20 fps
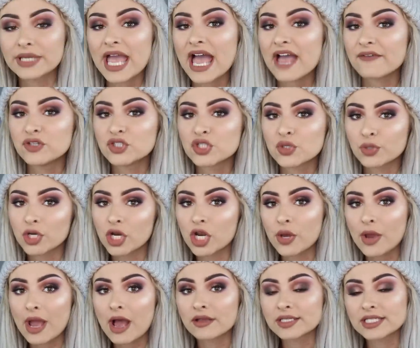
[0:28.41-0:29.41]
Yeah, if you do want to
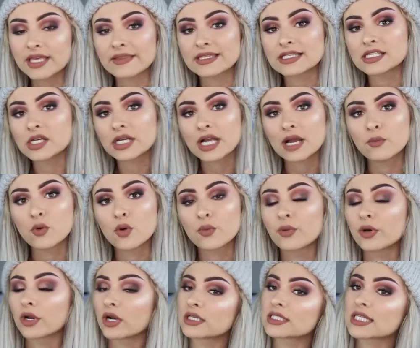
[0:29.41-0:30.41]
know how to get this look and
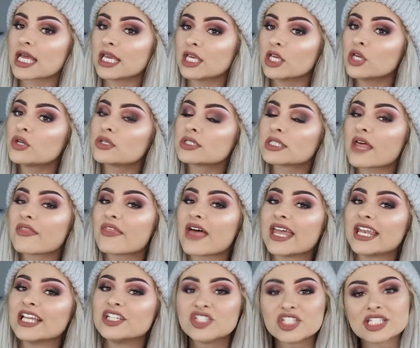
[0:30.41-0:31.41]
what products I use,
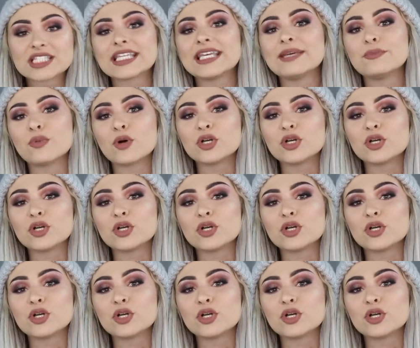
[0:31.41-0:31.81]
then just keep